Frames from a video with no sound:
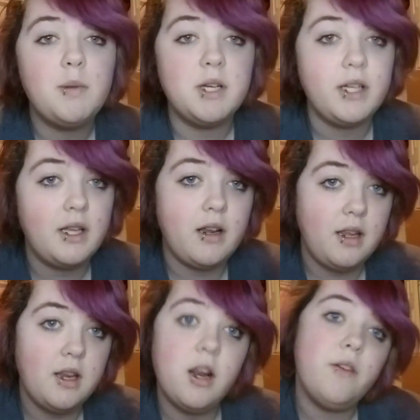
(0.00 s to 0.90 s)
But
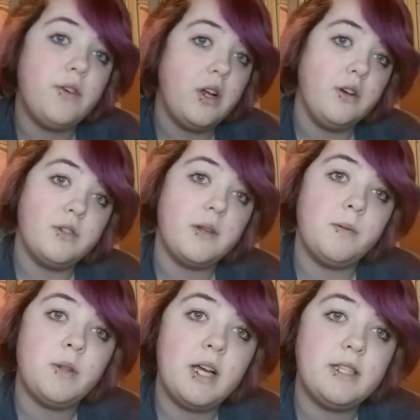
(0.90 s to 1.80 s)
you never know.
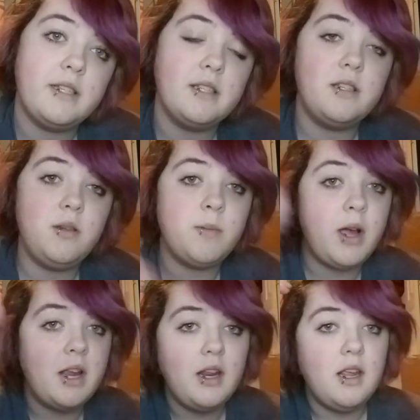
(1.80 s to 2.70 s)
Some classes you
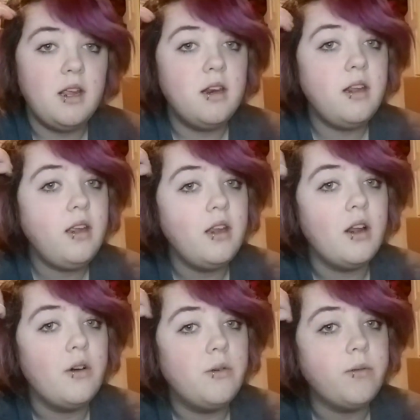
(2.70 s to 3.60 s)
might need,
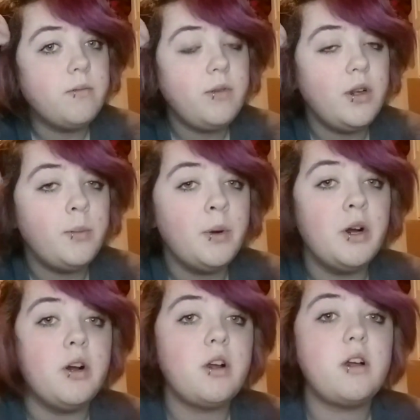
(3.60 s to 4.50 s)
your
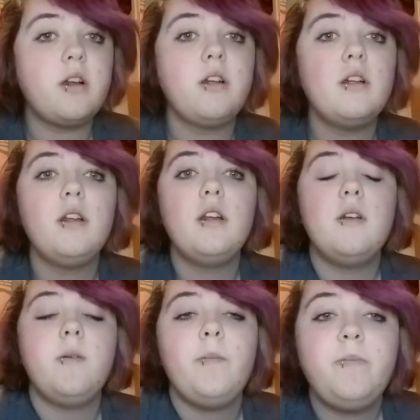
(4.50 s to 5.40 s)
book.
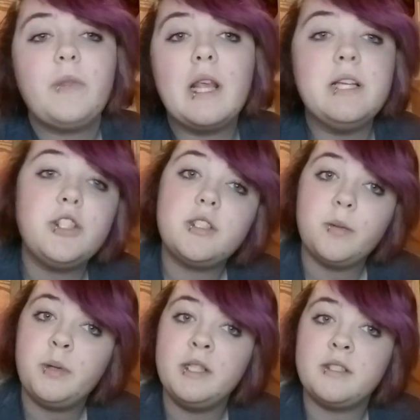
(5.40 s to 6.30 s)
It just
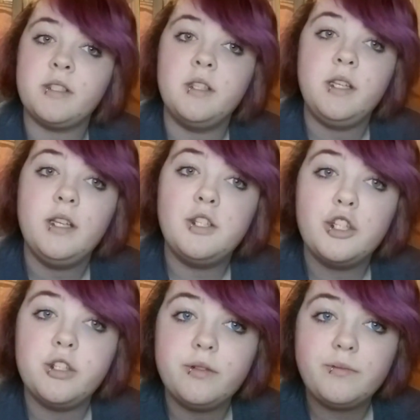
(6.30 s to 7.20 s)
depends on the
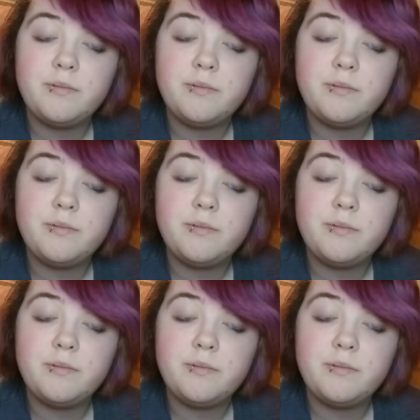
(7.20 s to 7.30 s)
teacher.